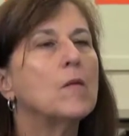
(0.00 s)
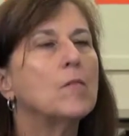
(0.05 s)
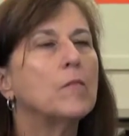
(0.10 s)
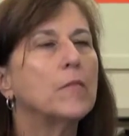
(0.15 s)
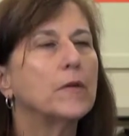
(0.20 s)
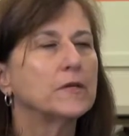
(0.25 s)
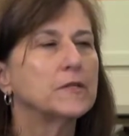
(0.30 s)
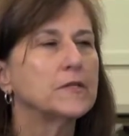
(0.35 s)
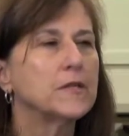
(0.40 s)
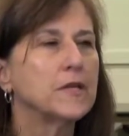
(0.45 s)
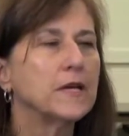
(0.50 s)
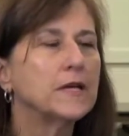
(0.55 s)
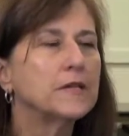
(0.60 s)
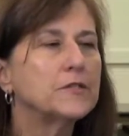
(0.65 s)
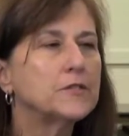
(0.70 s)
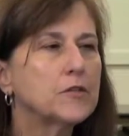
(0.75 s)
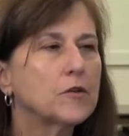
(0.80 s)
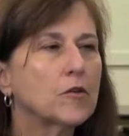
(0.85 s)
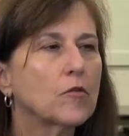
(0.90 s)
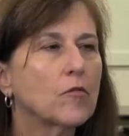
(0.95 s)
but to
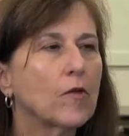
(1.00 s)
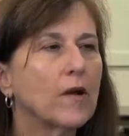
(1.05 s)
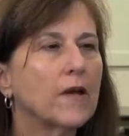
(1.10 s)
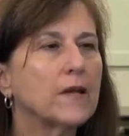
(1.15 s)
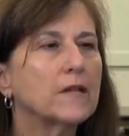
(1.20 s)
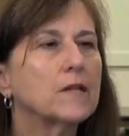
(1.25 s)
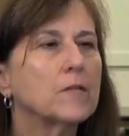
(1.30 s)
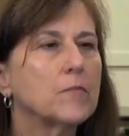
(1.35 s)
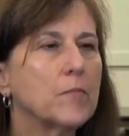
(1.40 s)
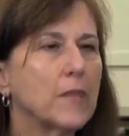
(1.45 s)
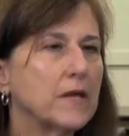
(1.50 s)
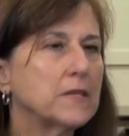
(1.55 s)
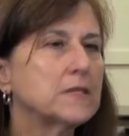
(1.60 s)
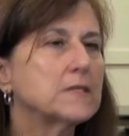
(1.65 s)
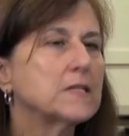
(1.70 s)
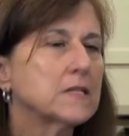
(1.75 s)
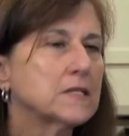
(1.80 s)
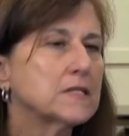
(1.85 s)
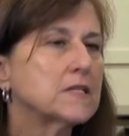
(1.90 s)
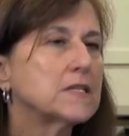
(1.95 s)
integrate the
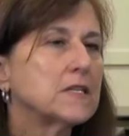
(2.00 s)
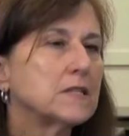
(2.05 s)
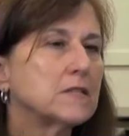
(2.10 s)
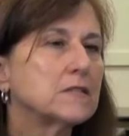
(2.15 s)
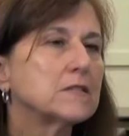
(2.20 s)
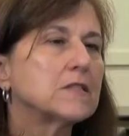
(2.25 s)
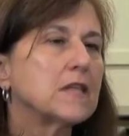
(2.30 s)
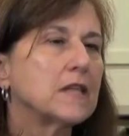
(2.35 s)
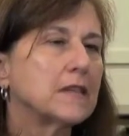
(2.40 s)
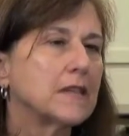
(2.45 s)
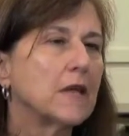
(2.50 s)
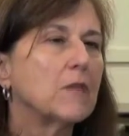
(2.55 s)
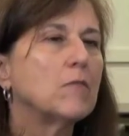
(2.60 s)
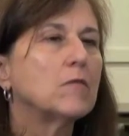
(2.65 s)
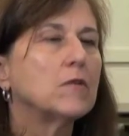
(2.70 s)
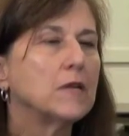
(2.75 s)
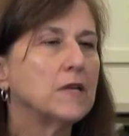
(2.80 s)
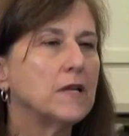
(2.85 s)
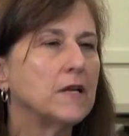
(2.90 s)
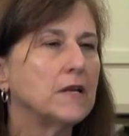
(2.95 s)
basic skills that they
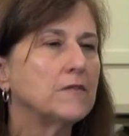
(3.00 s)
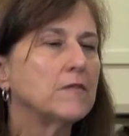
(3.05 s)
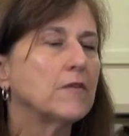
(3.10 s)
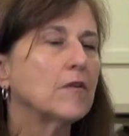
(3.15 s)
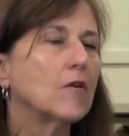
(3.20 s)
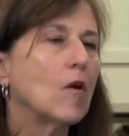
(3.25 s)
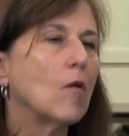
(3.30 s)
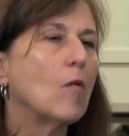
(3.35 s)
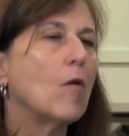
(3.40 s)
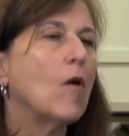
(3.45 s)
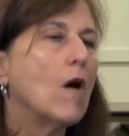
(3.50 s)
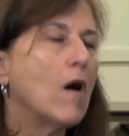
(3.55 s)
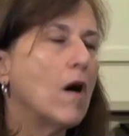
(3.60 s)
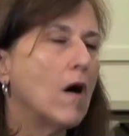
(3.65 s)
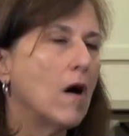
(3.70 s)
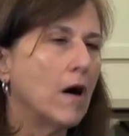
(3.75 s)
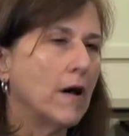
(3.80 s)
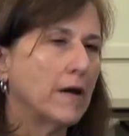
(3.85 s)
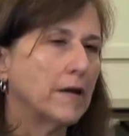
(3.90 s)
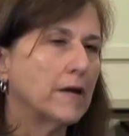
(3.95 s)
would need to go
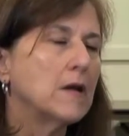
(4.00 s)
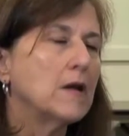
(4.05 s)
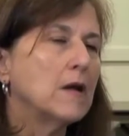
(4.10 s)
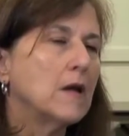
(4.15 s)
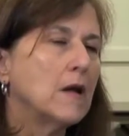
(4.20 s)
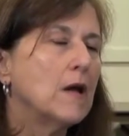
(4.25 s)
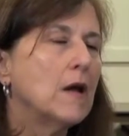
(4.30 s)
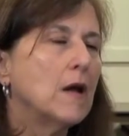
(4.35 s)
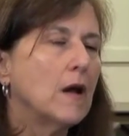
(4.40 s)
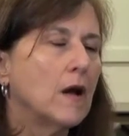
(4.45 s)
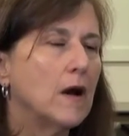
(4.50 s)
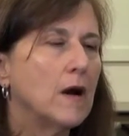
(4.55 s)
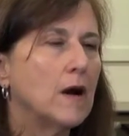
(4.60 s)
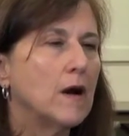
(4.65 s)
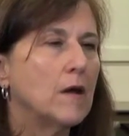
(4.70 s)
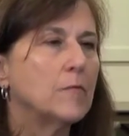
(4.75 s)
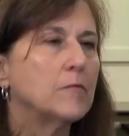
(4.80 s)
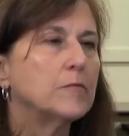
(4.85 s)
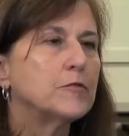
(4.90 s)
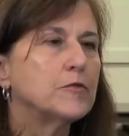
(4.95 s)
on
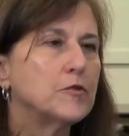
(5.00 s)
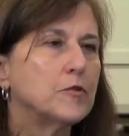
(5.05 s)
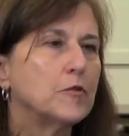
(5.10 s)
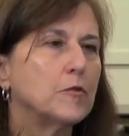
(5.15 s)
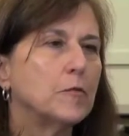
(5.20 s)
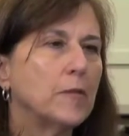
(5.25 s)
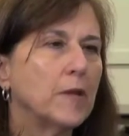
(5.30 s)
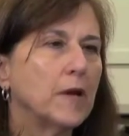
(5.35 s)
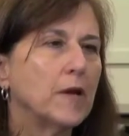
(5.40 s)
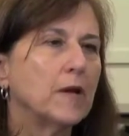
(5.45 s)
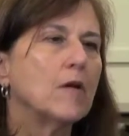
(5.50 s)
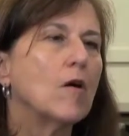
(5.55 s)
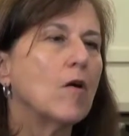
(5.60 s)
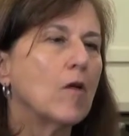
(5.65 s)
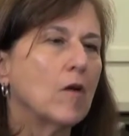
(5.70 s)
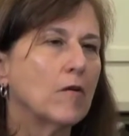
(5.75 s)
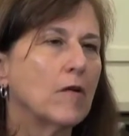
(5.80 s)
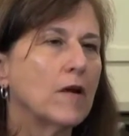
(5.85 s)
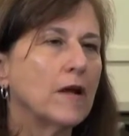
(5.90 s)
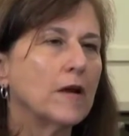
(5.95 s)
um, to be an
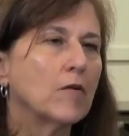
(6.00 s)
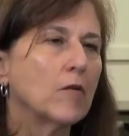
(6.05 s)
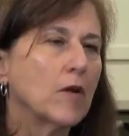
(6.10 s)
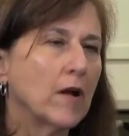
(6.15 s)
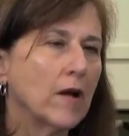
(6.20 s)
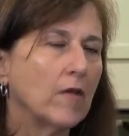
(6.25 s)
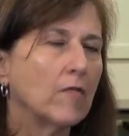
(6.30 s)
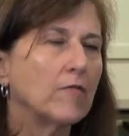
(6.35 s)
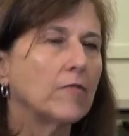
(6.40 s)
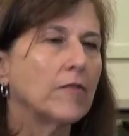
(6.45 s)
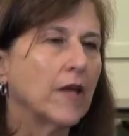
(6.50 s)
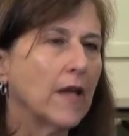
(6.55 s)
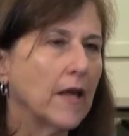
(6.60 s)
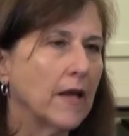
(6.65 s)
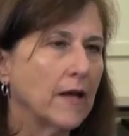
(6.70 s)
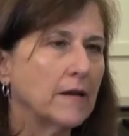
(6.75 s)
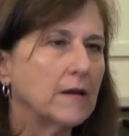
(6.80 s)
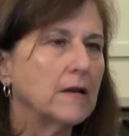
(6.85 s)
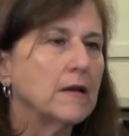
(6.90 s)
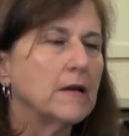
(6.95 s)
RN or
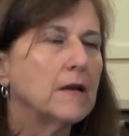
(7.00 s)
LVN.